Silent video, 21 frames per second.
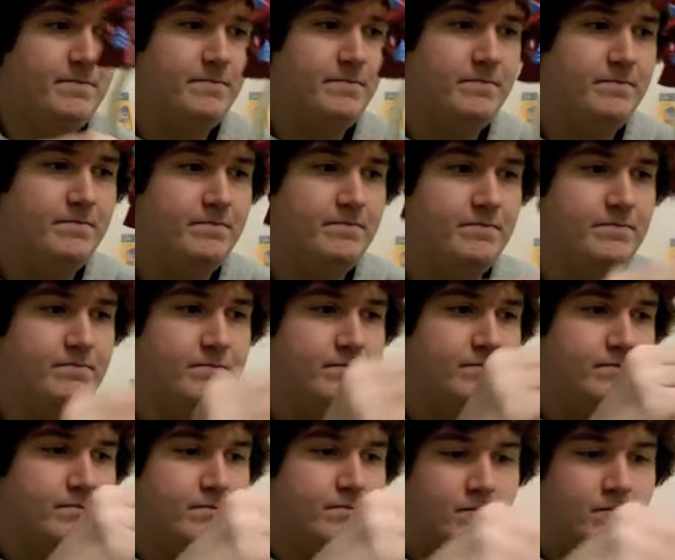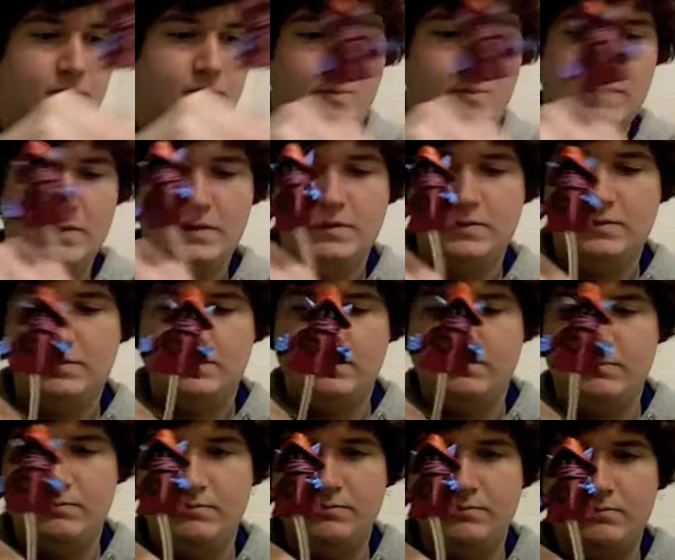
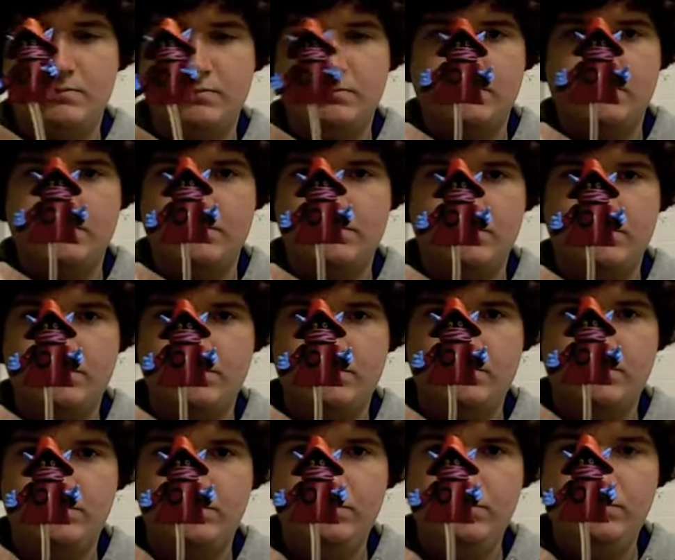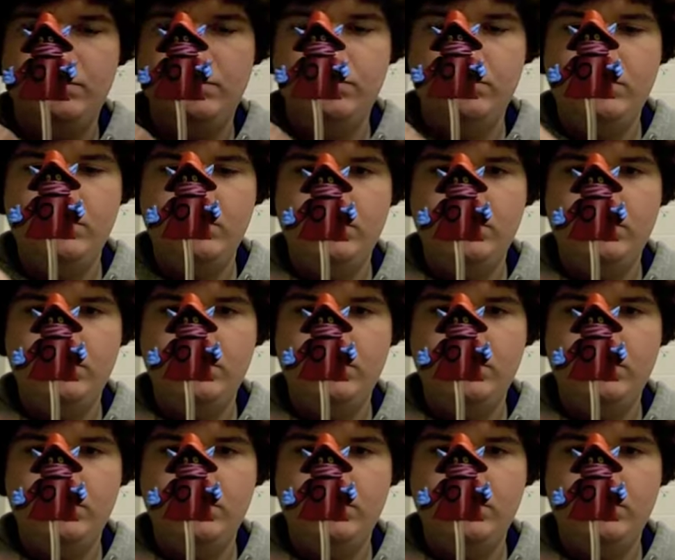Nobody speaks.